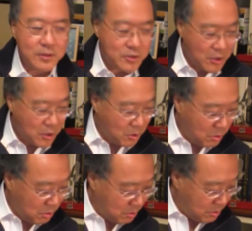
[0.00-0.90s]

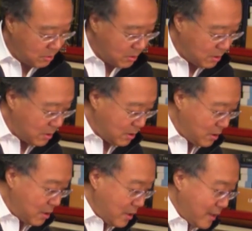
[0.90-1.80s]
So
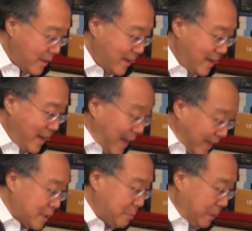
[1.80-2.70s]
the
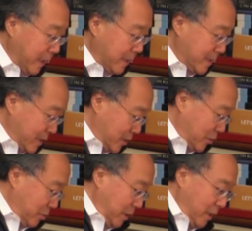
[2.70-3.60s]
next biggest
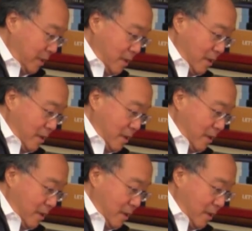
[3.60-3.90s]
instrument